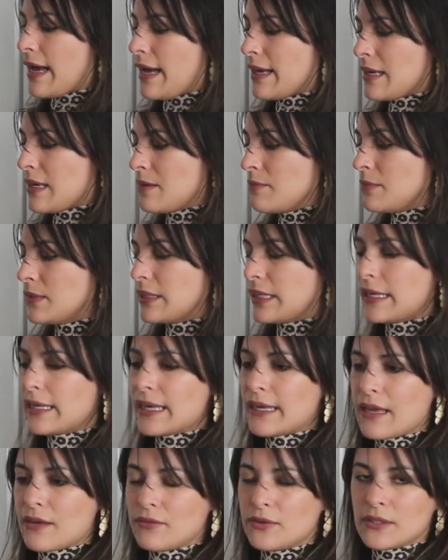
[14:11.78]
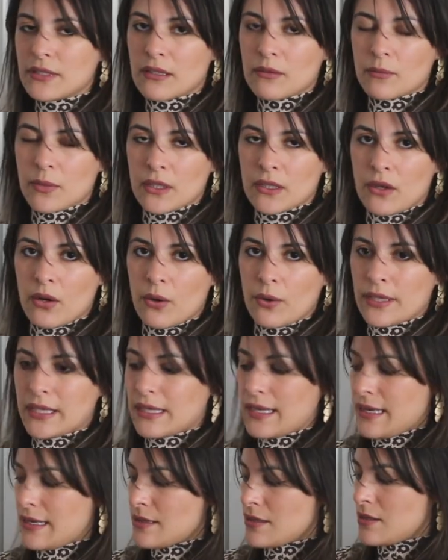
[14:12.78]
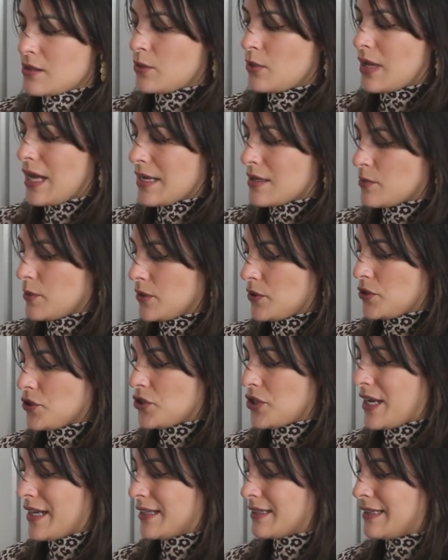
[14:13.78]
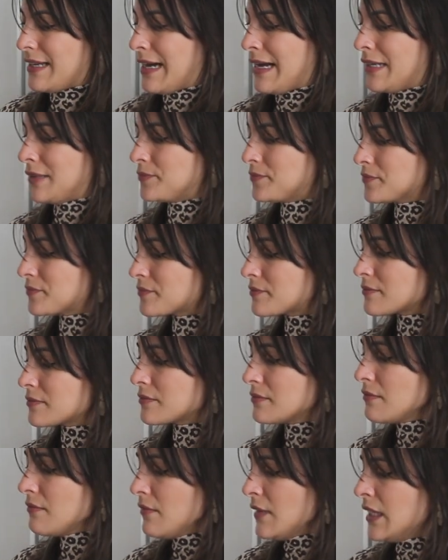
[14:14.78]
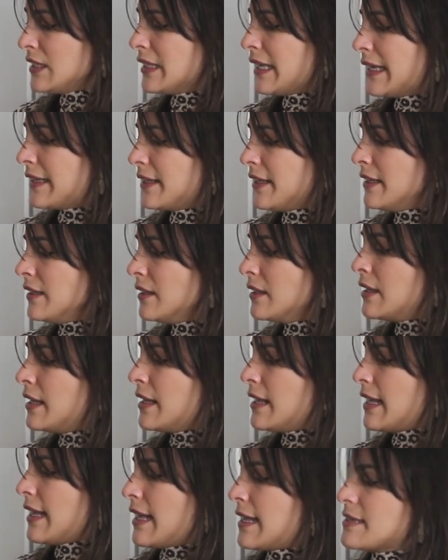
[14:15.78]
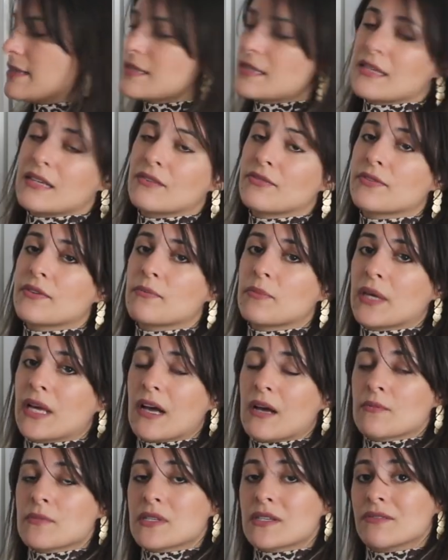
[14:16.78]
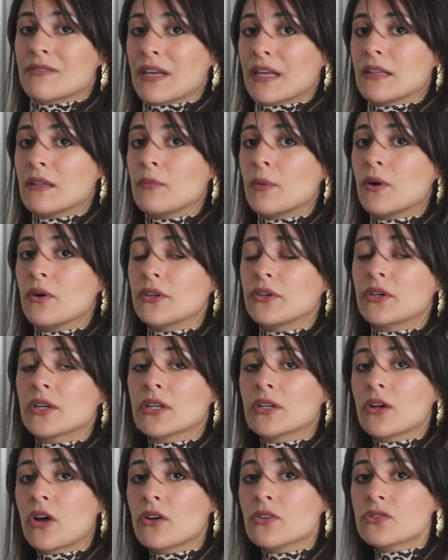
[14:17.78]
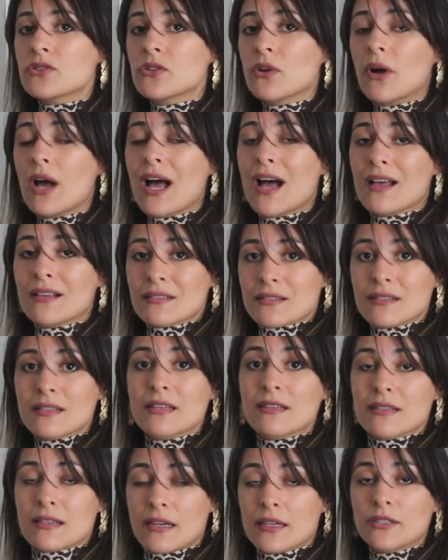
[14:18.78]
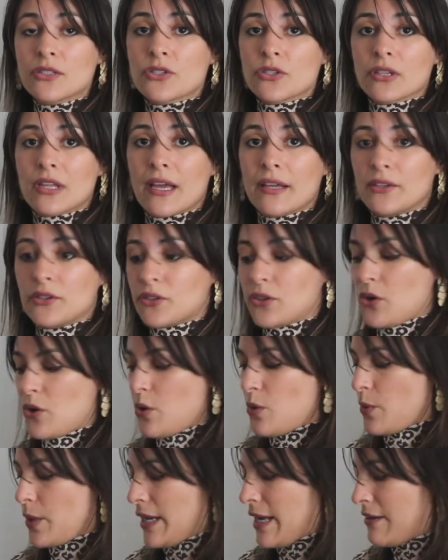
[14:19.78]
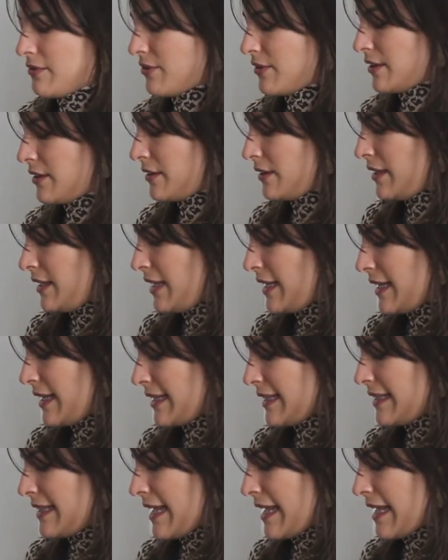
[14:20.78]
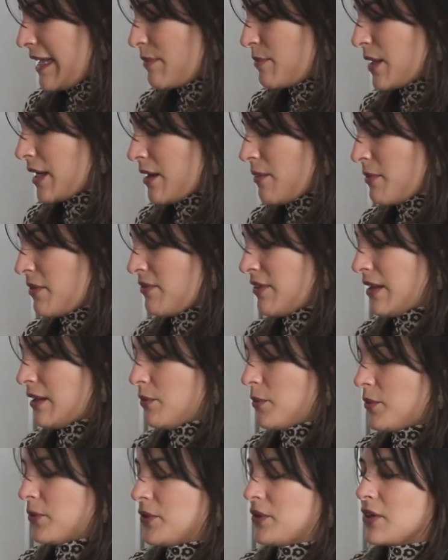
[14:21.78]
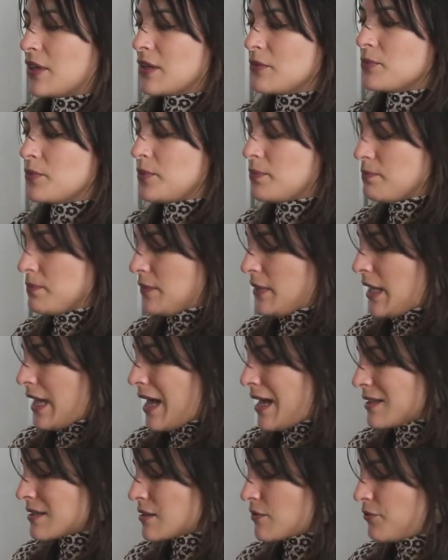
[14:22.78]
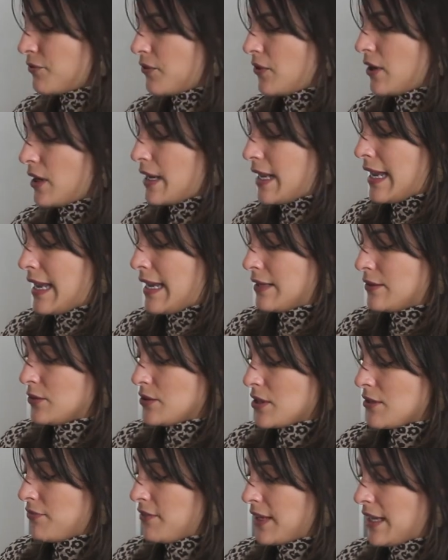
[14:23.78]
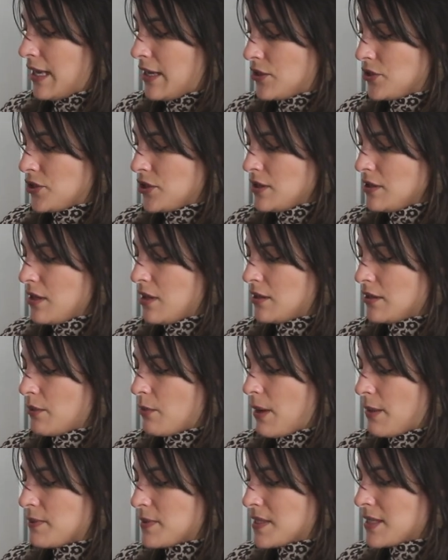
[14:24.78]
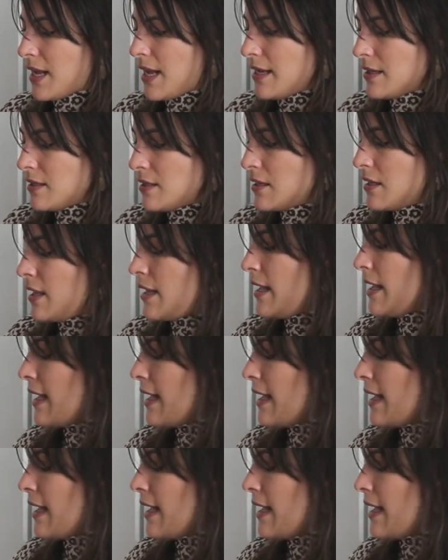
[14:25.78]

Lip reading: I am linking everything below in case you guys want to check that later and see if it becomes available. You can also ask Sezane to let you know whenever they become available. You can ask for a notification on the website